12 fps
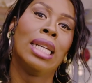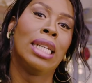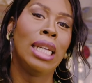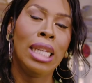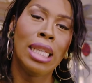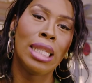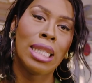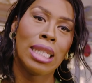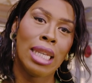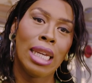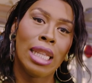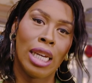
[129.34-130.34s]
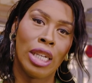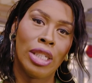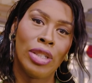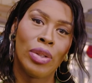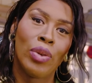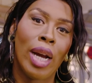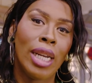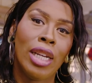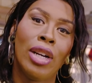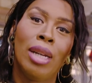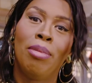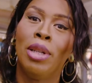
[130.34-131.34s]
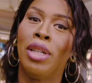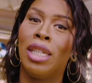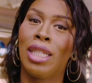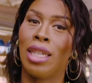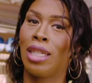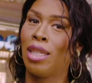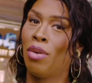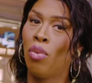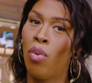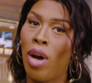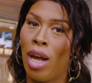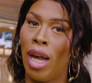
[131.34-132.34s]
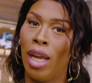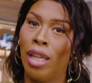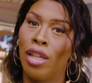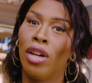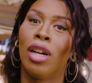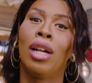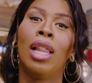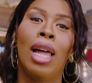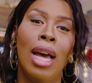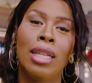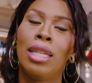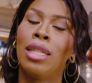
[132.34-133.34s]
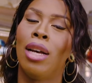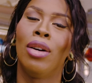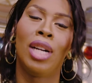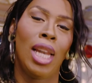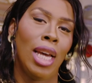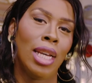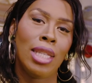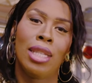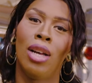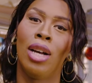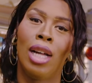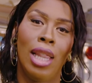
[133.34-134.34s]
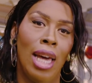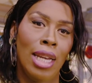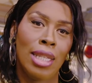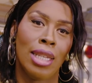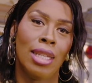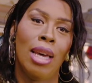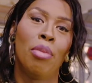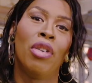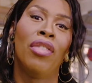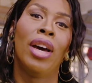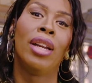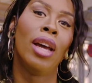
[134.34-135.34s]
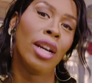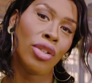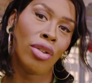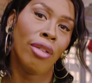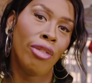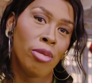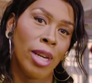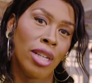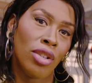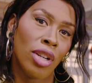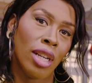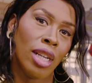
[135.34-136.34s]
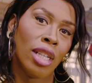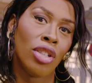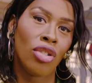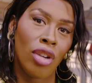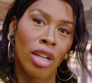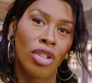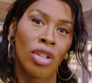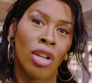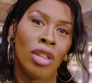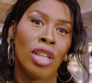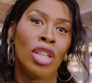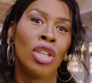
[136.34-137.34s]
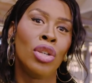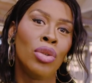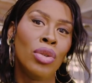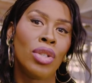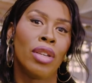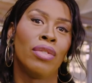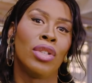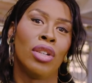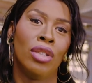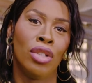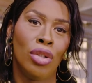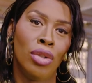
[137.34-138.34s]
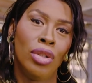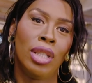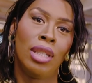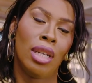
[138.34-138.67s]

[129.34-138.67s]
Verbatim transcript: Needless to say though, right here at Building 61, there are classes on classes on classes that provide extra information and instruction on the use of certain tools and